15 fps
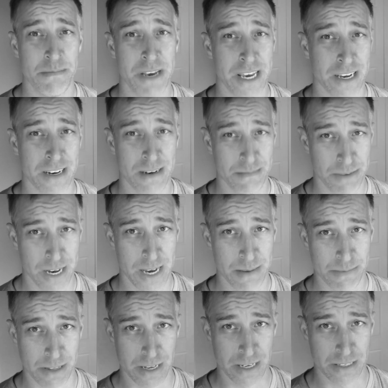big on
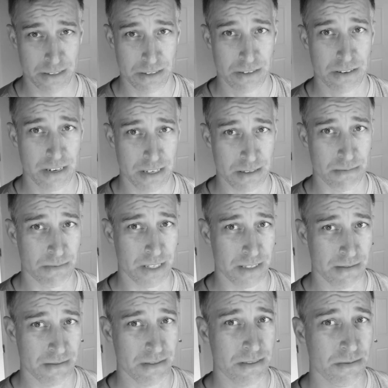pipelines, trust me.
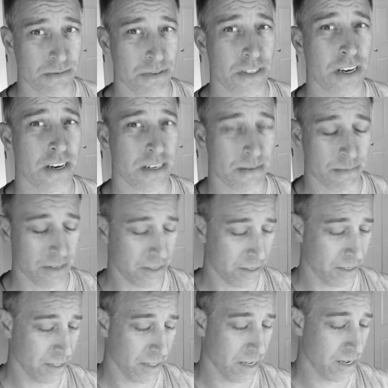We talked
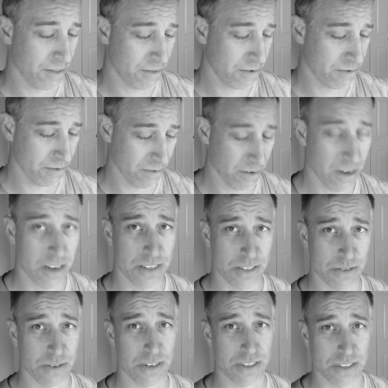about it a lot through
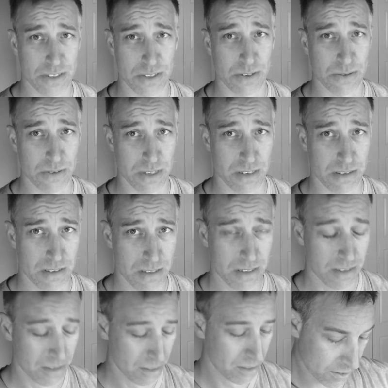all sorts of school.
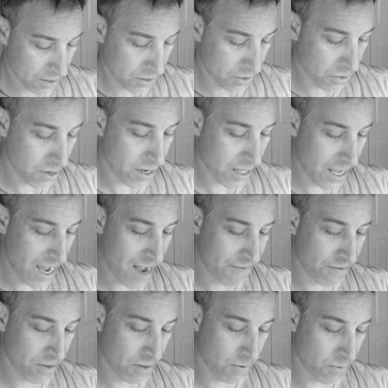Shortly
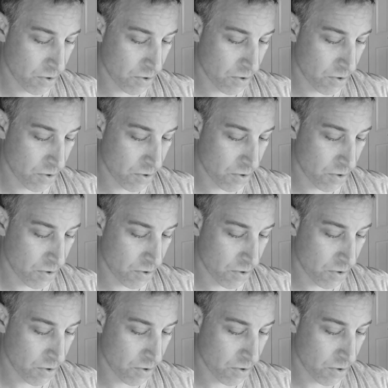after the